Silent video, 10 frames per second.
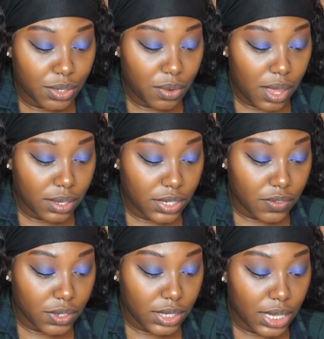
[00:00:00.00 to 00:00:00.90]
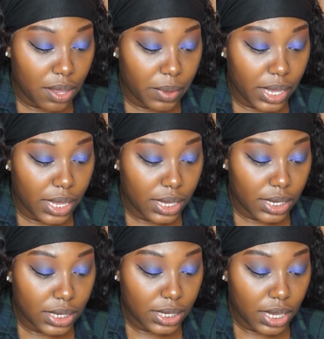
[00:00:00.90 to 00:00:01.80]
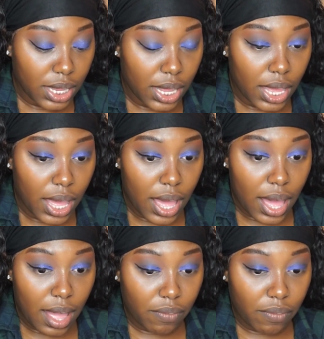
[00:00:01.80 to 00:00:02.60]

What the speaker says: Who else feels that way? I